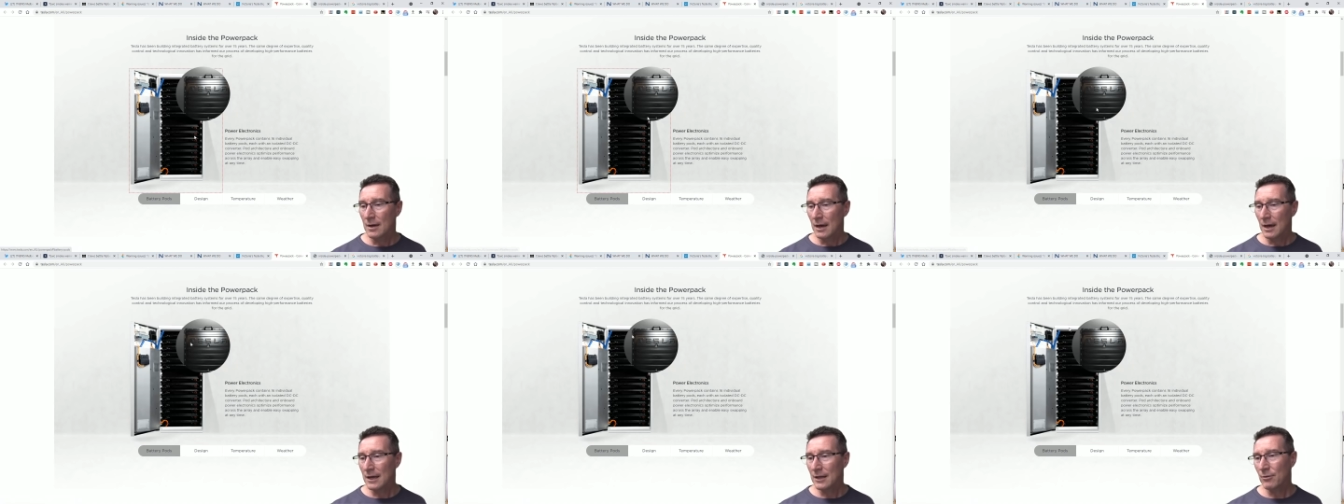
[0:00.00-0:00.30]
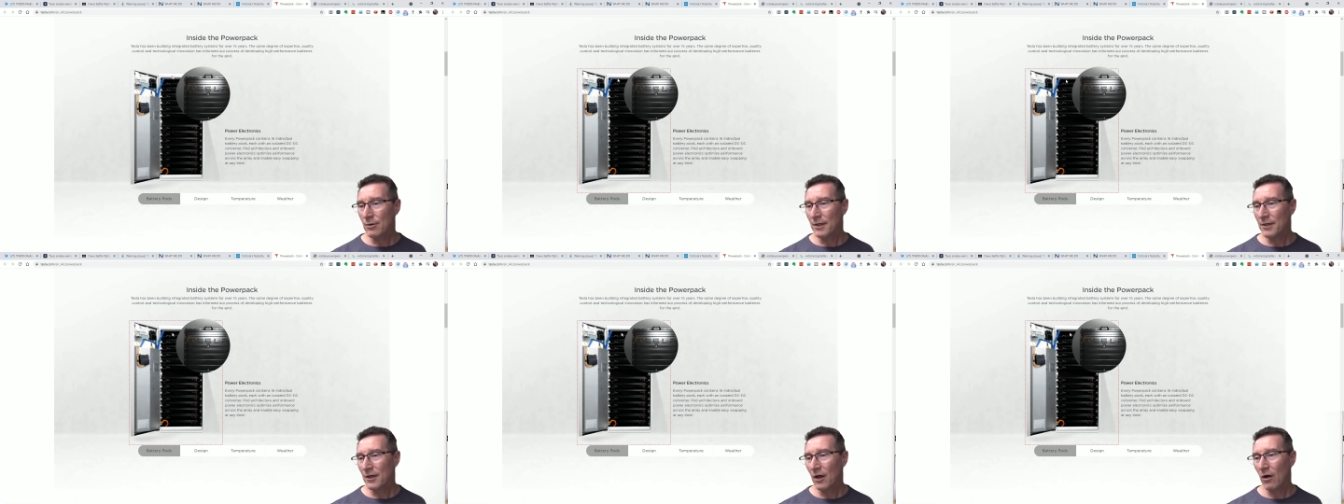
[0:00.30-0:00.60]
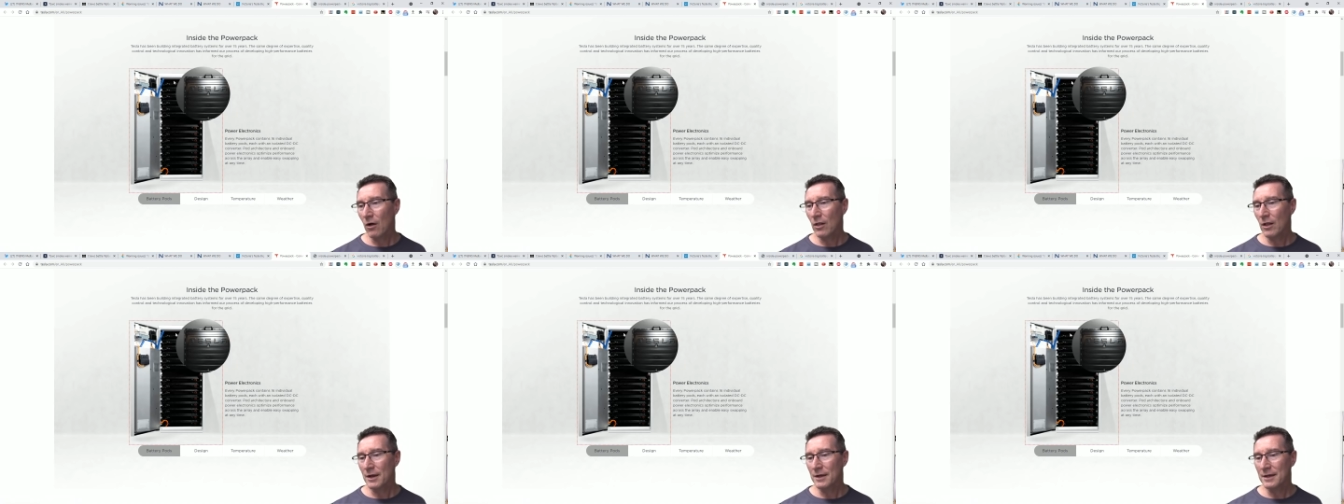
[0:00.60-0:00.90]
Anyway, the
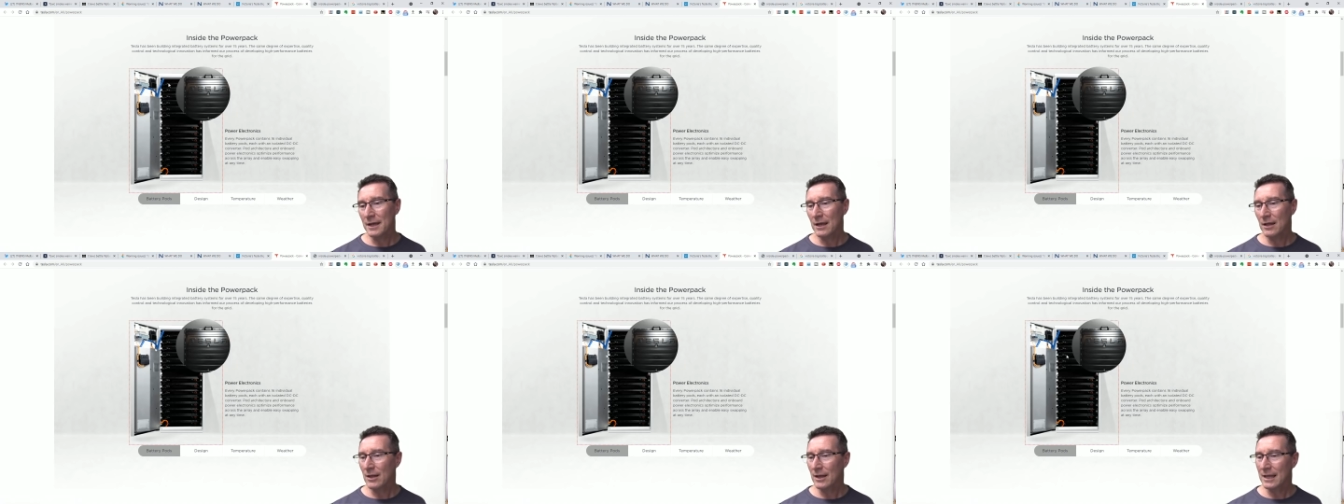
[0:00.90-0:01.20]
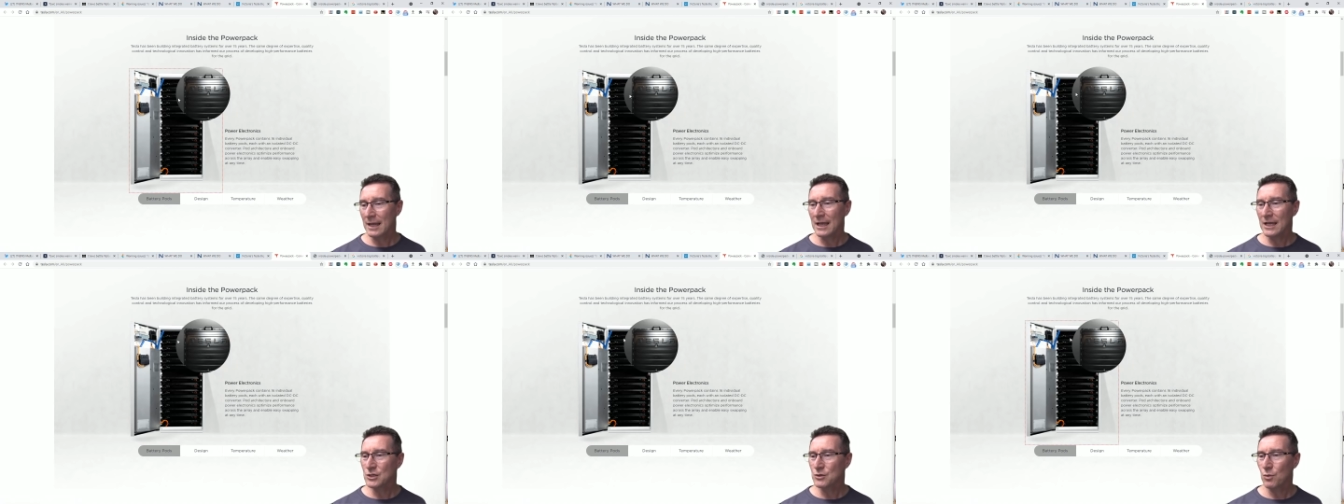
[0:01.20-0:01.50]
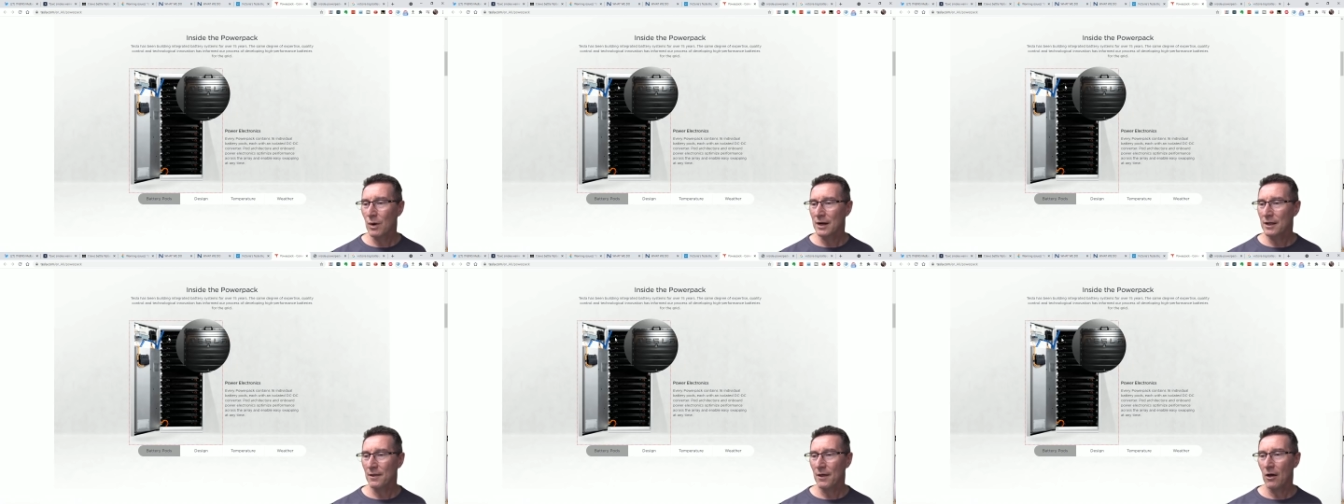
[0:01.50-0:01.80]
whole idea, like each
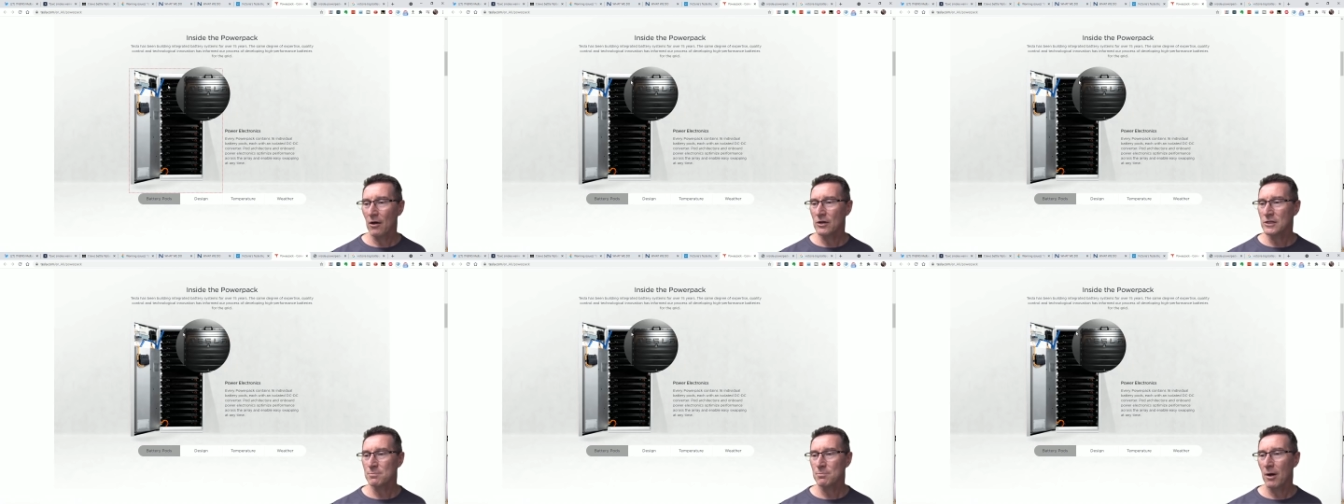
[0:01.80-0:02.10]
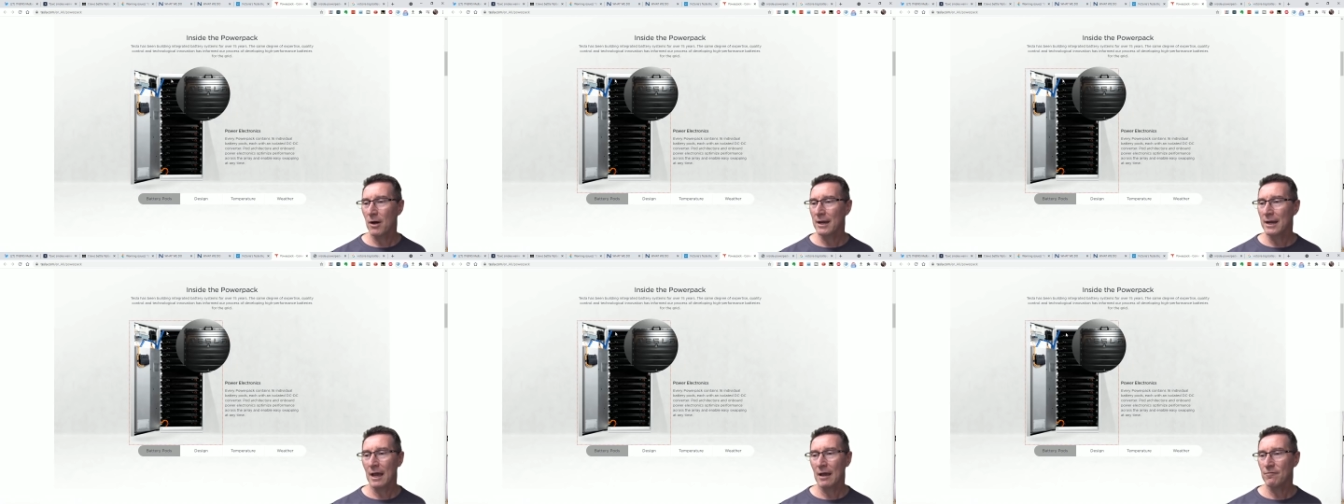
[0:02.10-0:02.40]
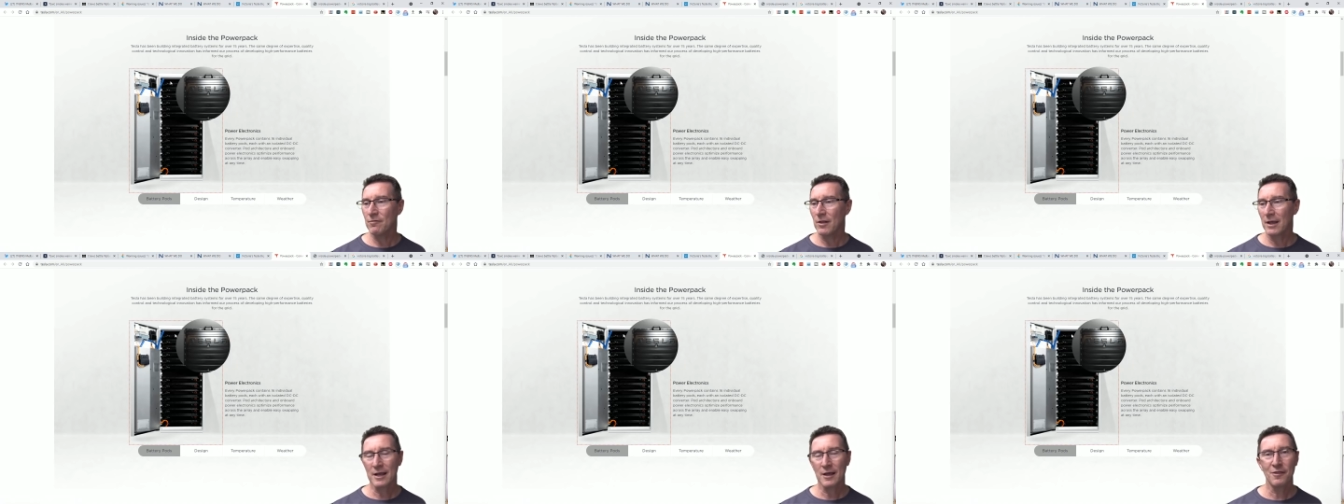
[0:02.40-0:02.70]
one of those might
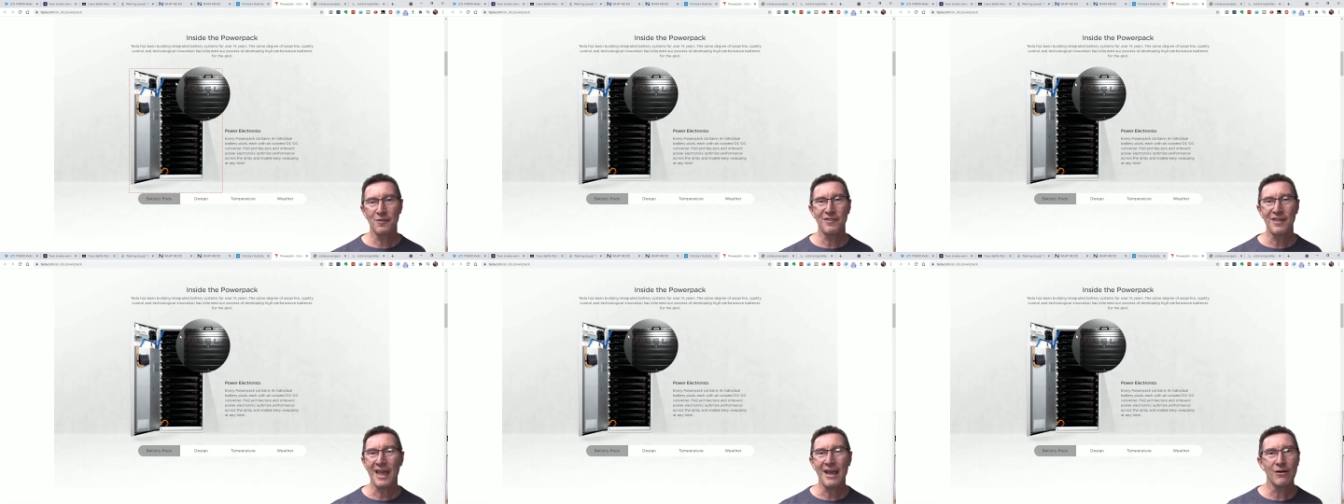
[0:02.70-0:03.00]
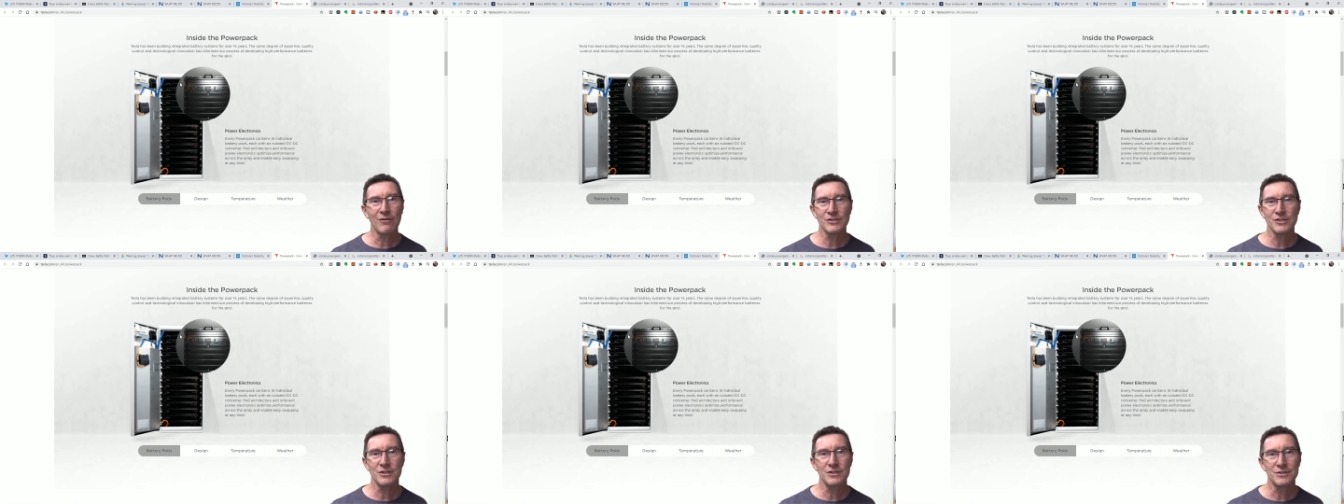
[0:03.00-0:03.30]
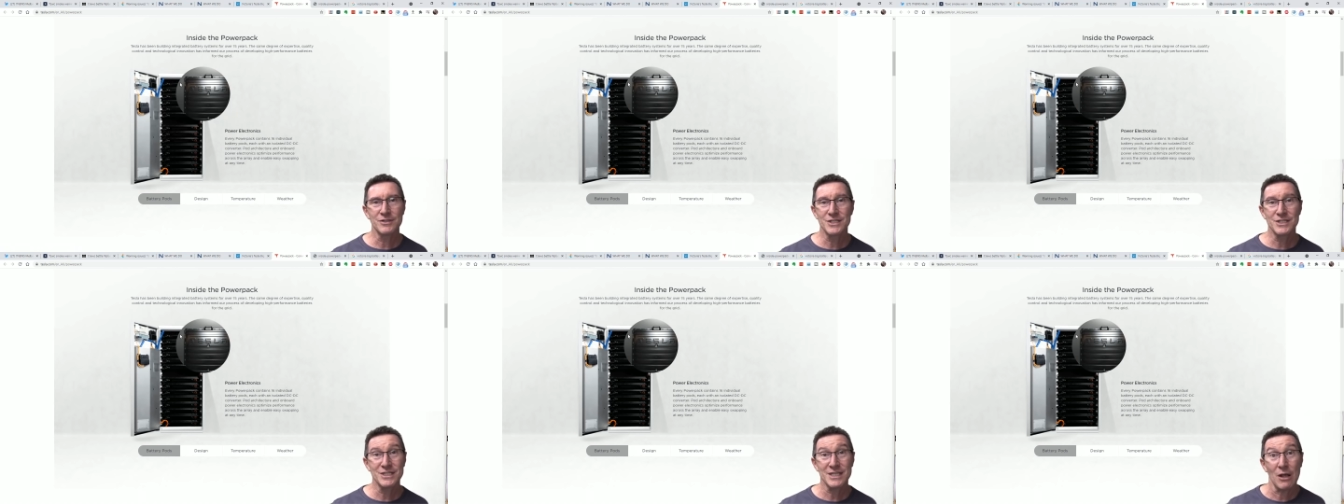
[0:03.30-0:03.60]
have like a
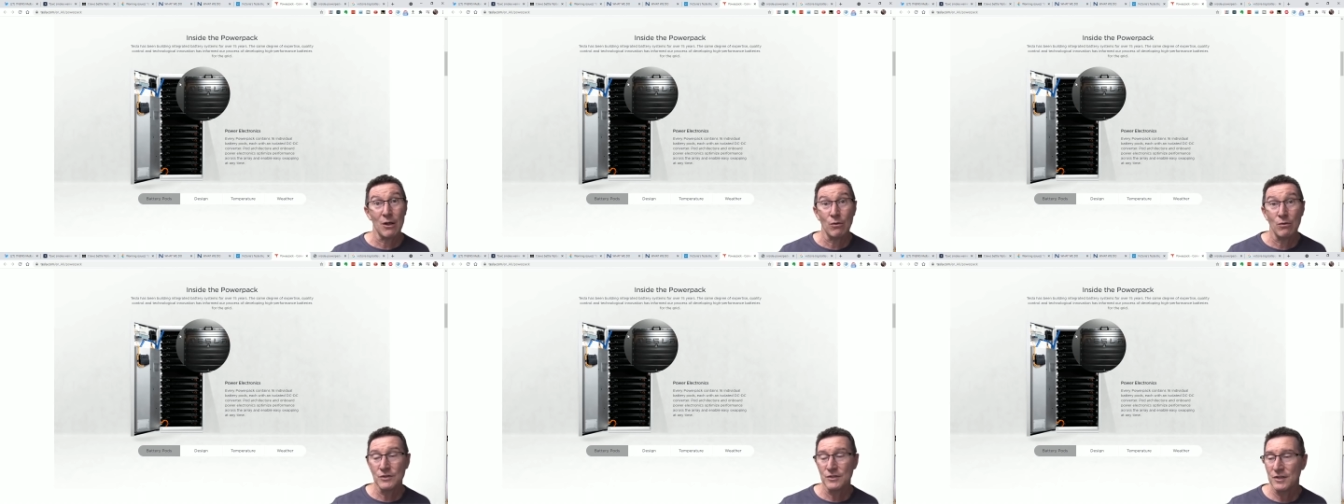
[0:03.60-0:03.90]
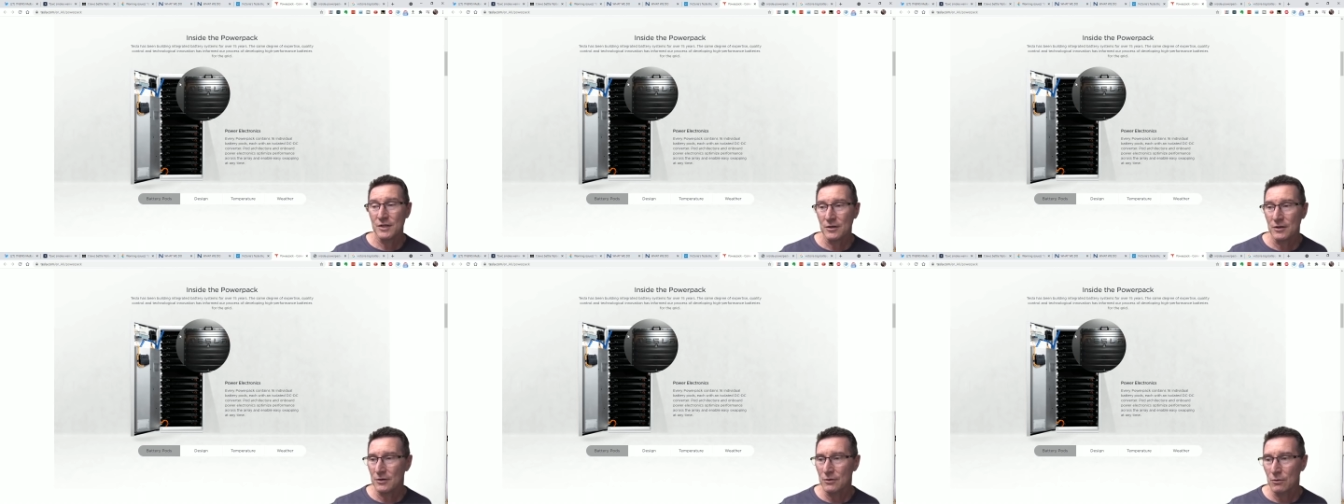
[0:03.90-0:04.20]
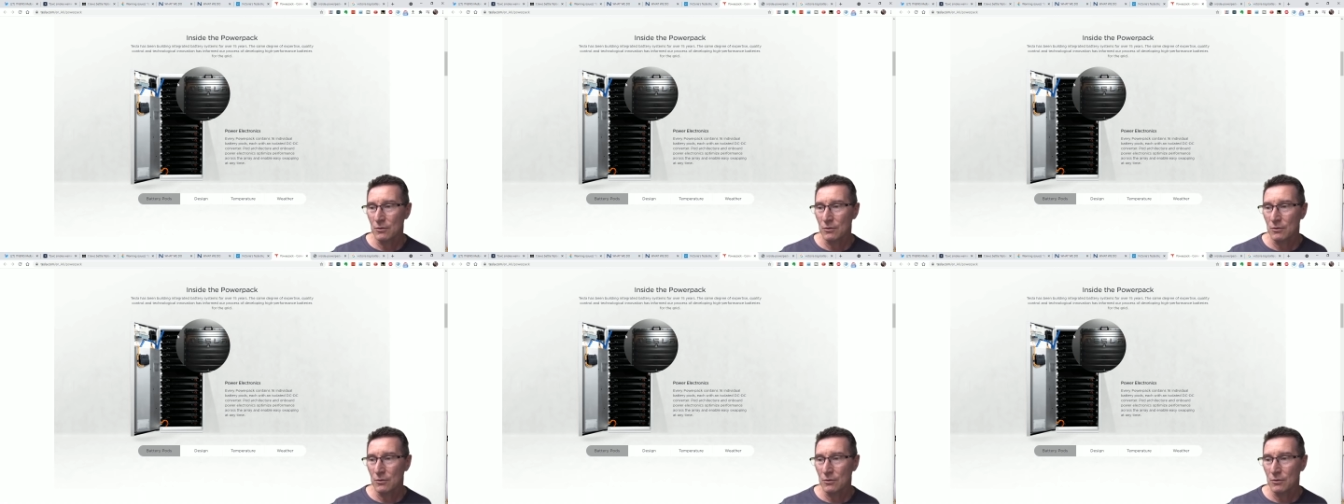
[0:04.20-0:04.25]
thousand cells in it